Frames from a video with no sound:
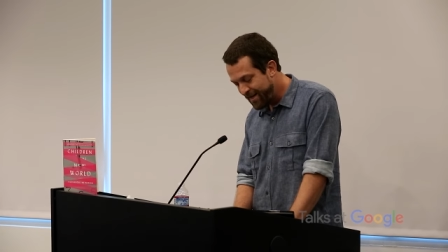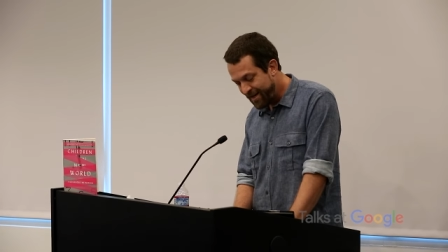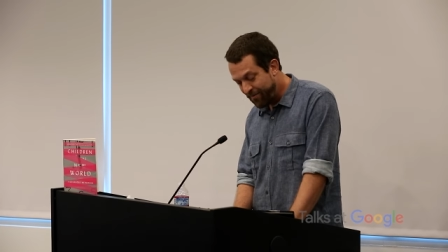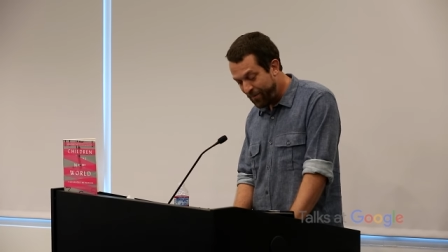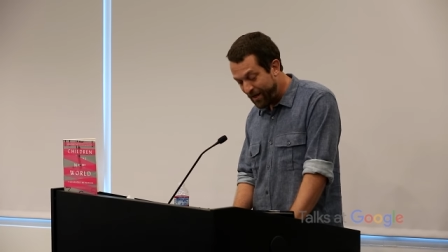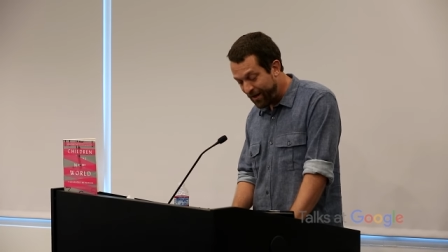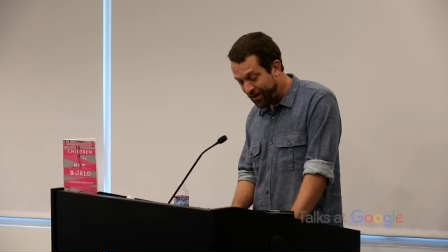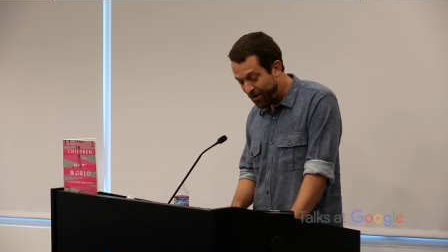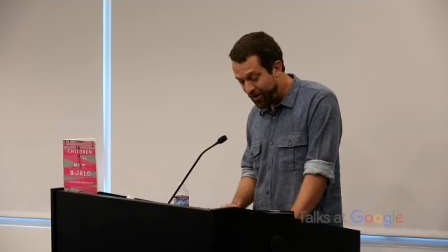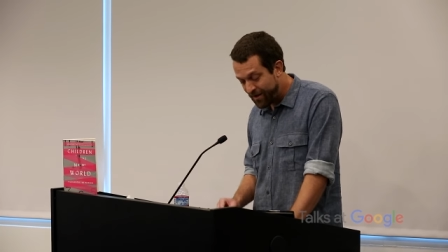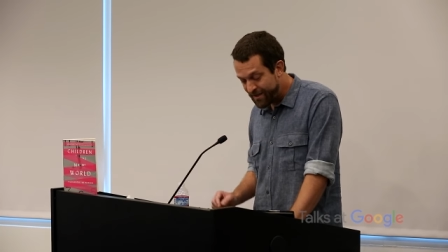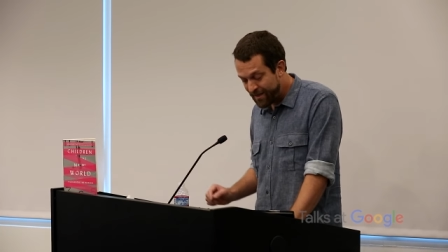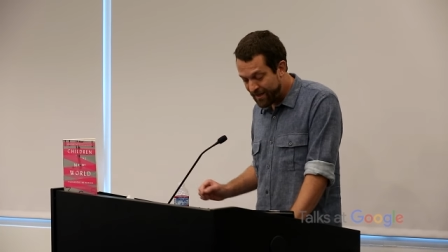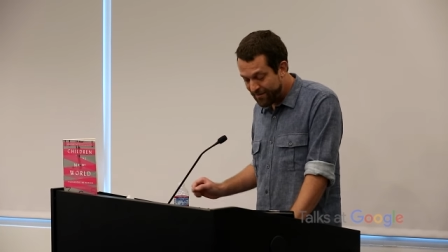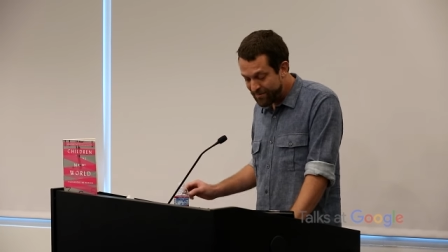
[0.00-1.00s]
It had been a
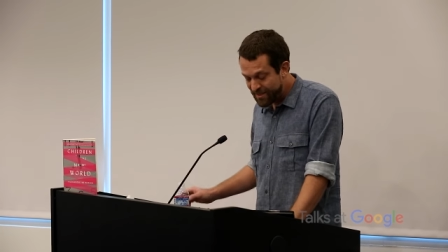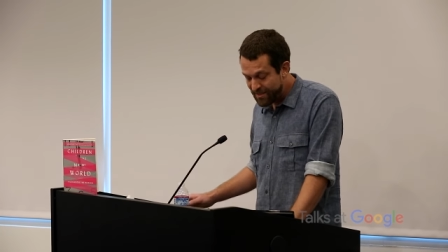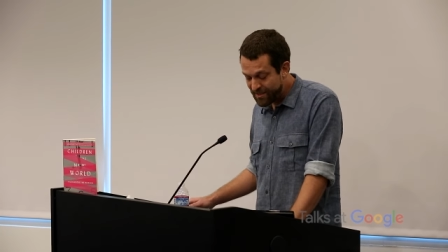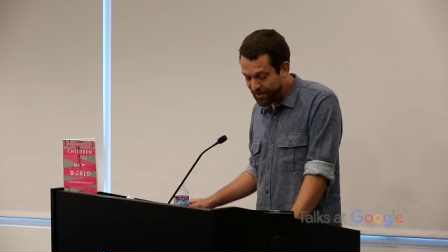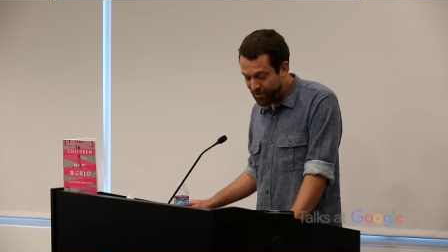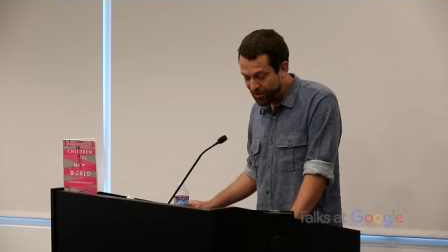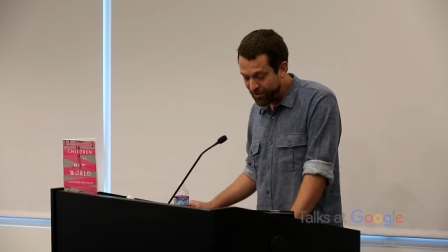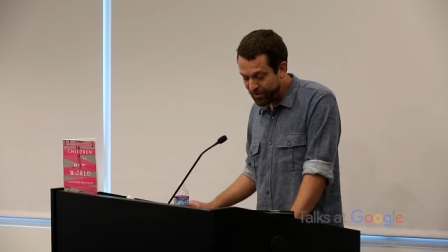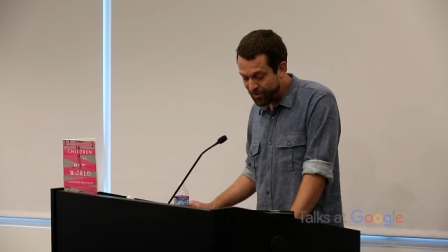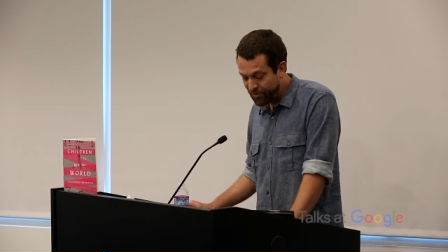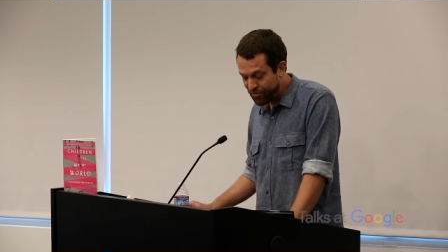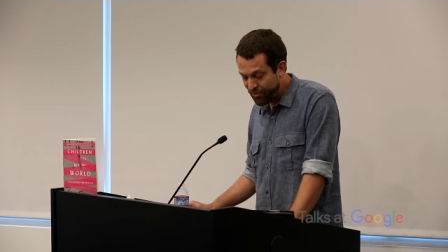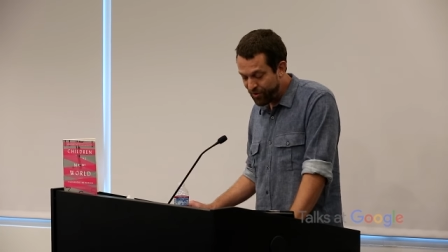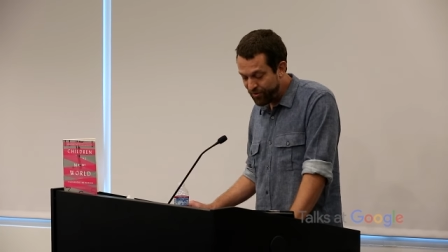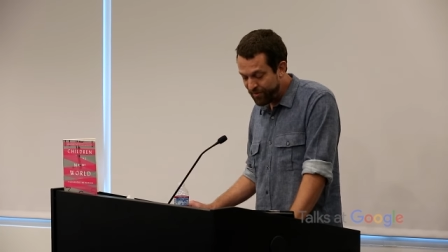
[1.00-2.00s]
long time since I'd heard the
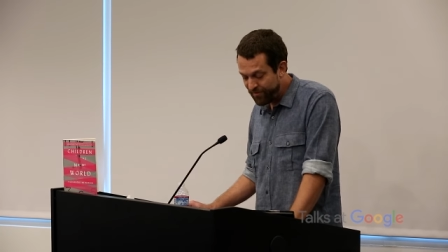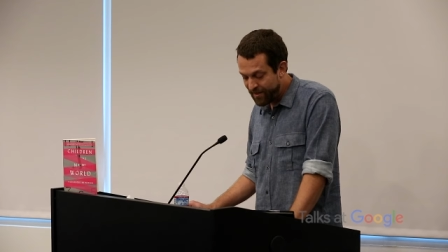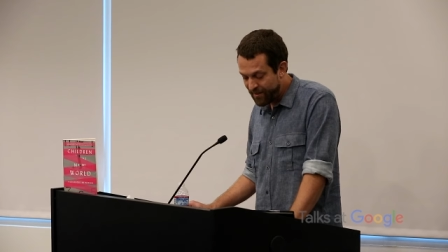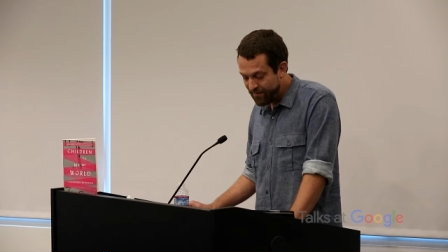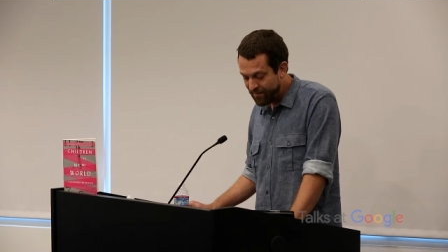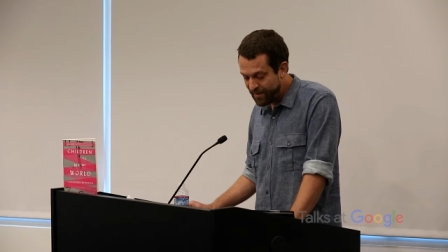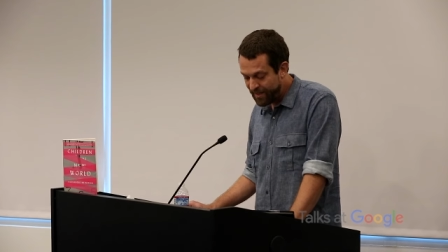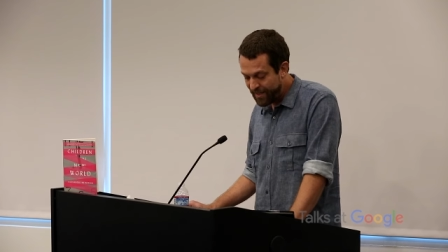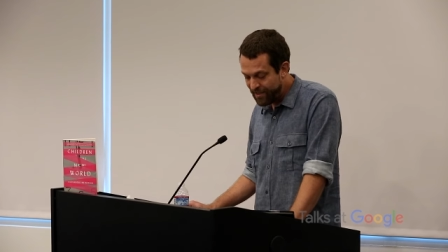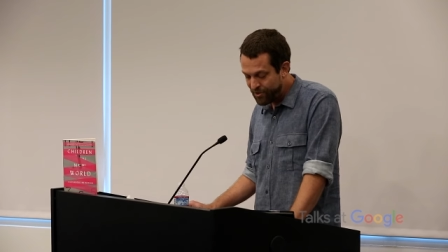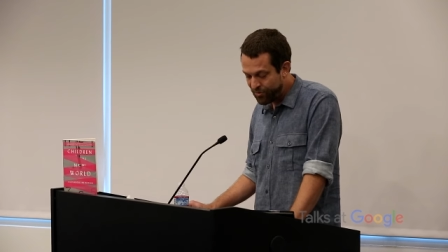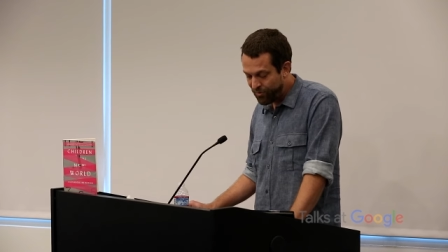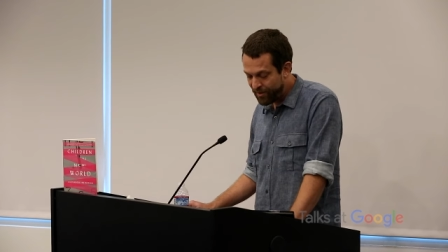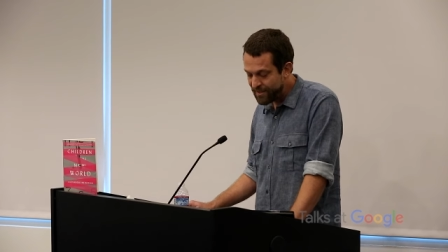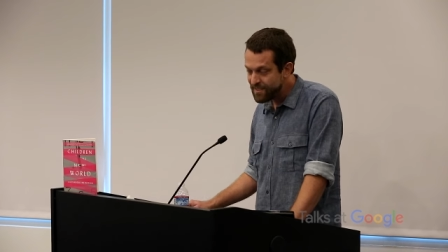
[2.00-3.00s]
drone of them,
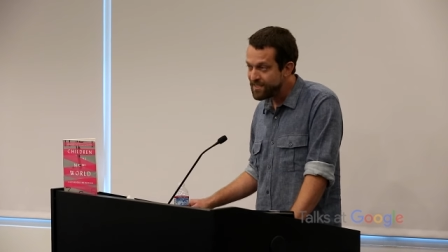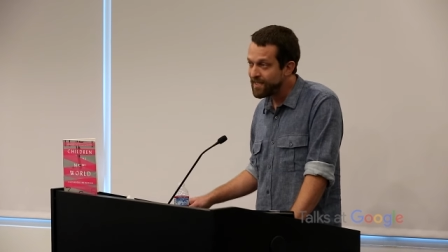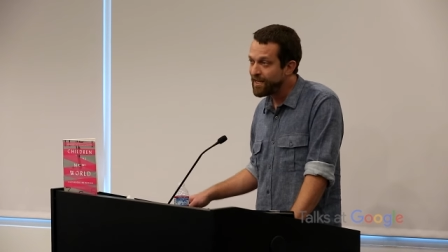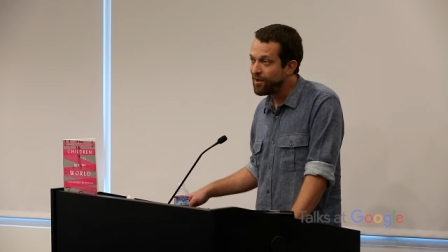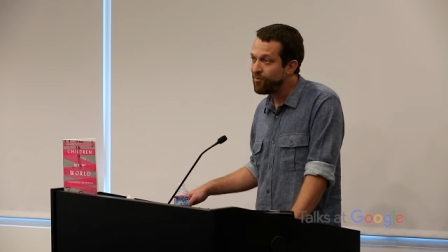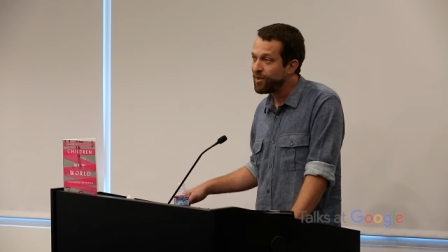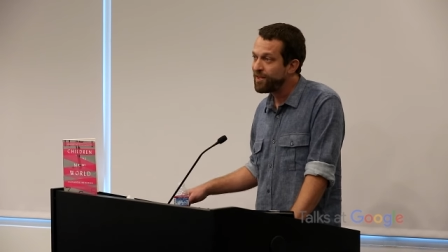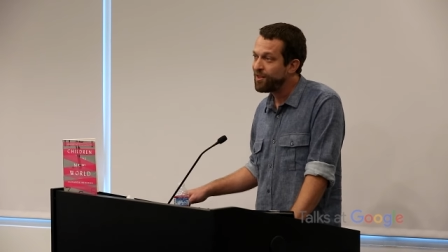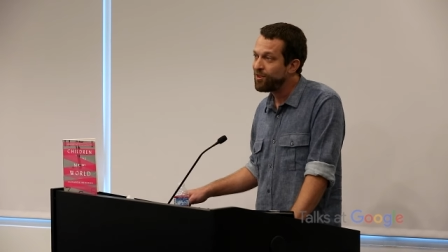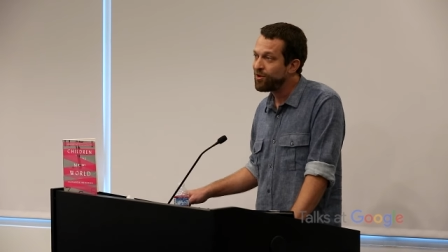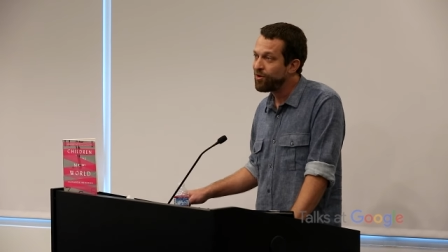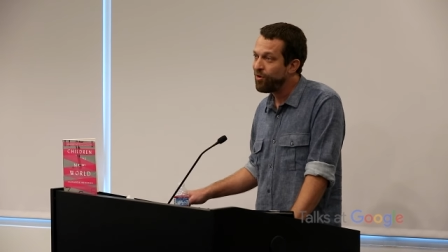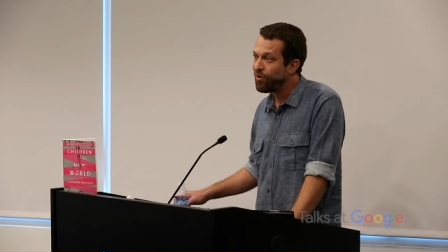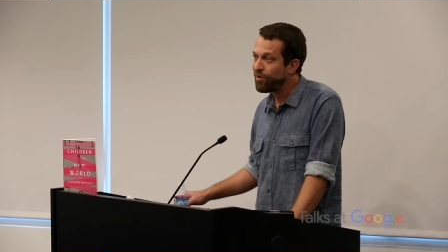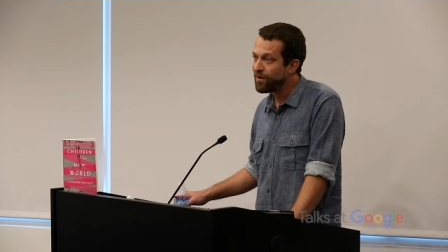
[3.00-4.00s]
each one singing within the
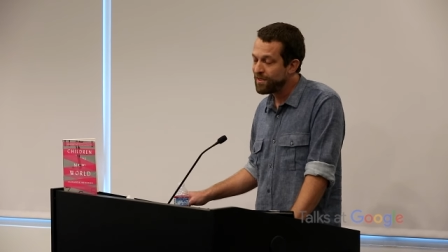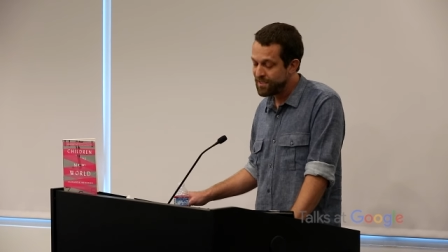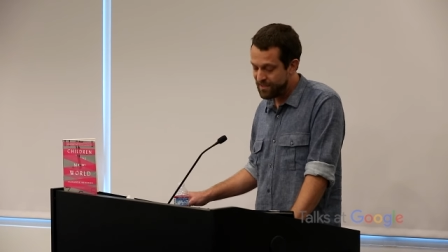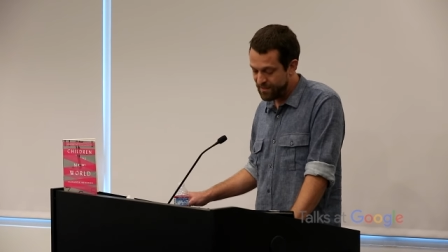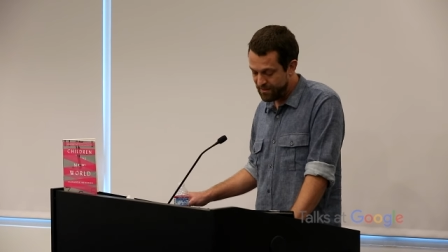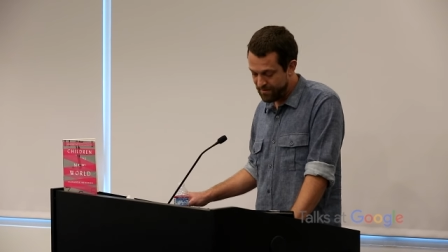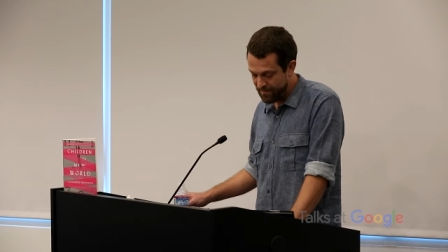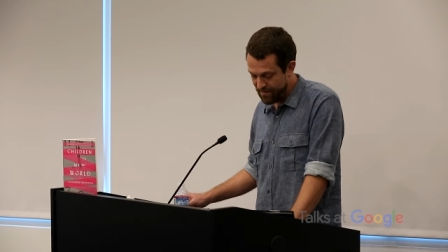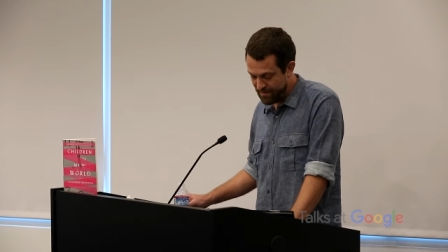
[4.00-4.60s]
chorus.